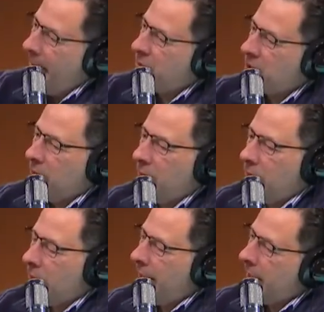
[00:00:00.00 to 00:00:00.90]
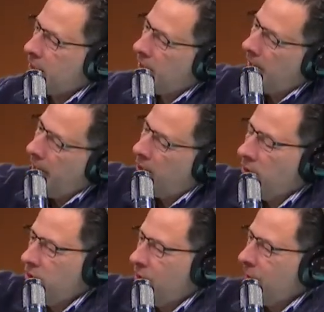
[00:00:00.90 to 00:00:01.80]
absolutely right. I said, I
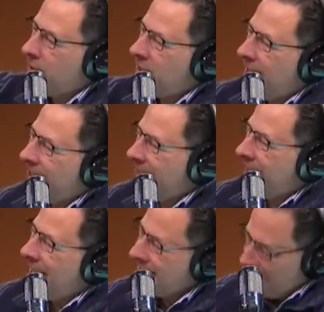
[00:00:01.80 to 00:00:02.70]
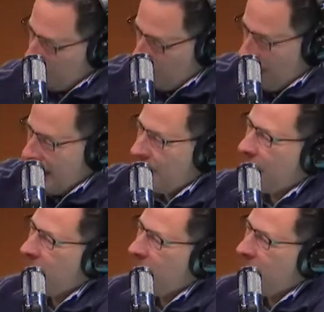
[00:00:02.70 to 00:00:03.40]
heard you and the Senator. And I said, well, thank you